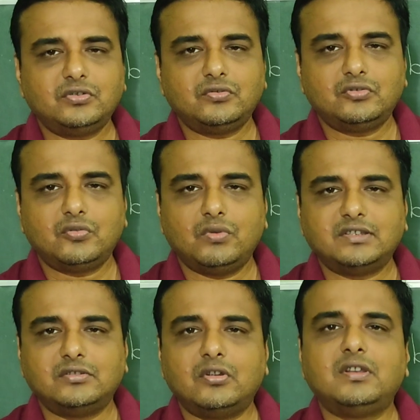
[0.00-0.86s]
Crusoe
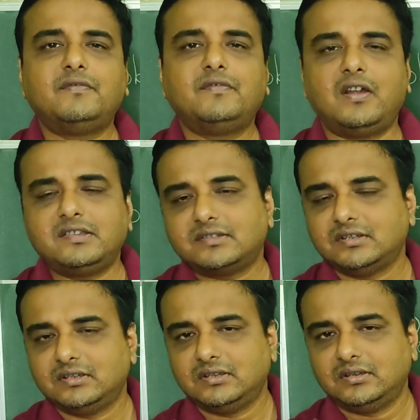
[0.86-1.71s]
was not the first
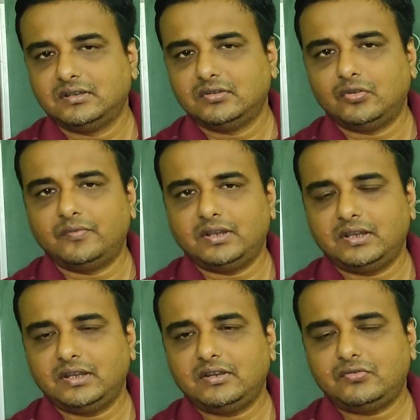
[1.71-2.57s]
novel
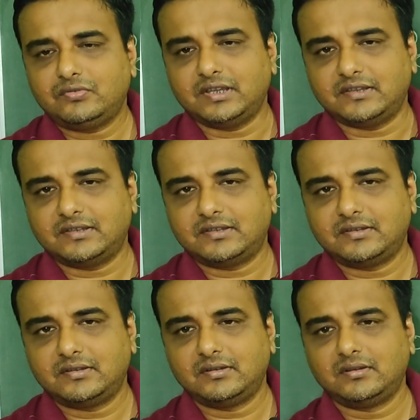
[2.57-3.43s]
in a true sense.
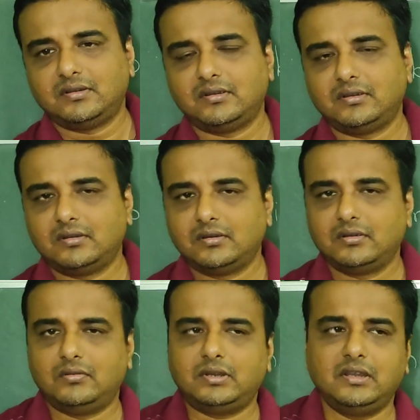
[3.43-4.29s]

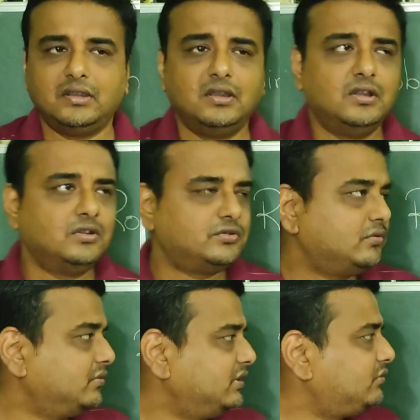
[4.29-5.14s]
Okay,
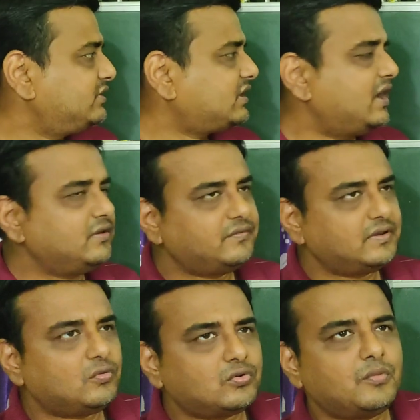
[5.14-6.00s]
so it was kind of a
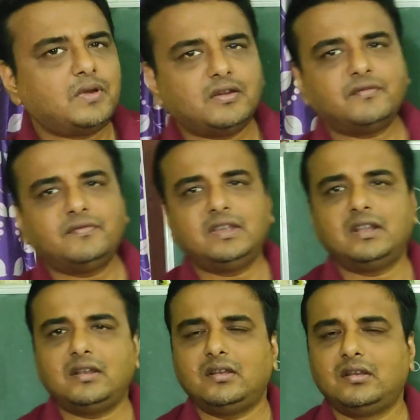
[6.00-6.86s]

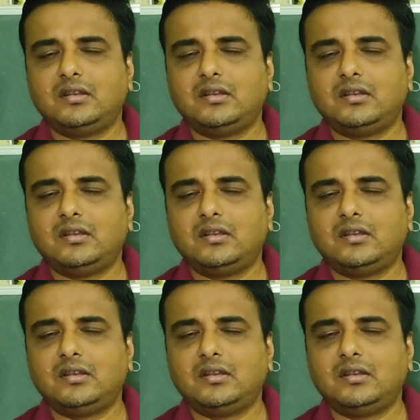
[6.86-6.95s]
autobiographical